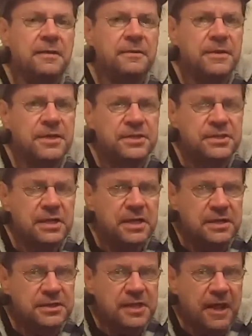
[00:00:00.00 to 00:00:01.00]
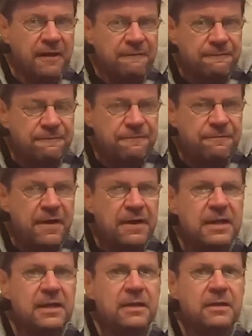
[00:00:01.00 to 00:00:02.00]
this is a
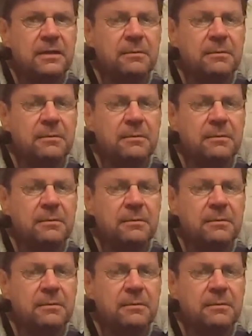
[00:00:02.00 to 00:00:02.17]
very